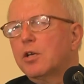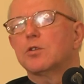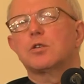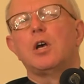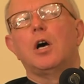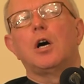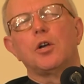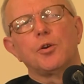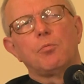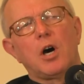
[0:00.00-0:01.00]
Because
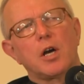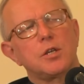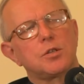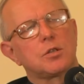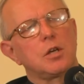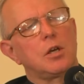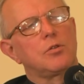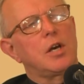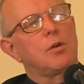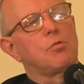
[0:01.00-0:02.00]

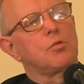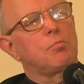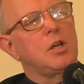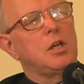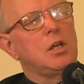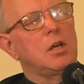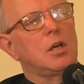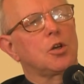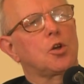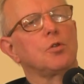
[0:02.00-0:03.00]
otherwise, there would
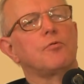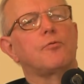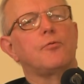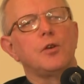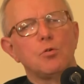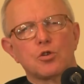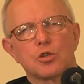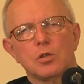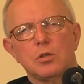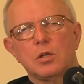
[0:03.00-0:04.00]
be
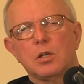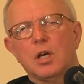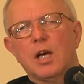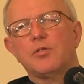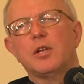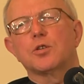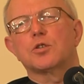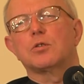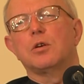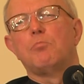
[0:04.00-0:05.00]
confusion and
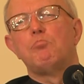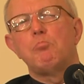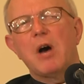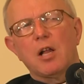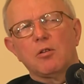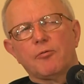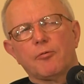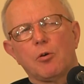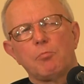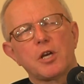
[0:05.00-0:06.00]
thus
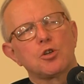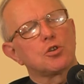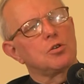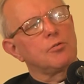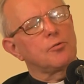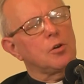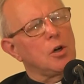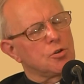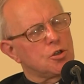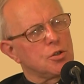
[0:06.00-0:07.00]
malformation of
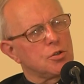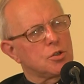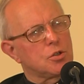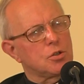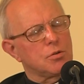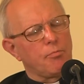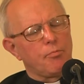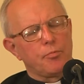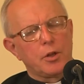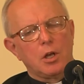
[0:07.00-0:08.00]

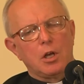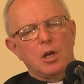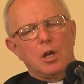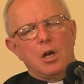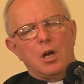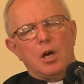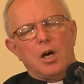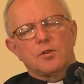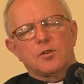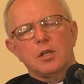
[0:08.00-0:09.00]
conscience.
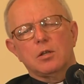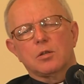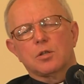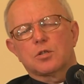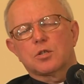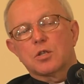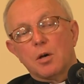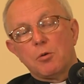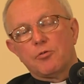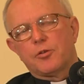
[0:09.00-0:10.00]
I think that
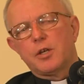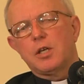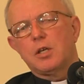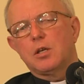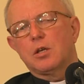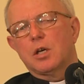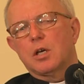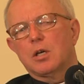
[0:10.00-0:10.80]
some of the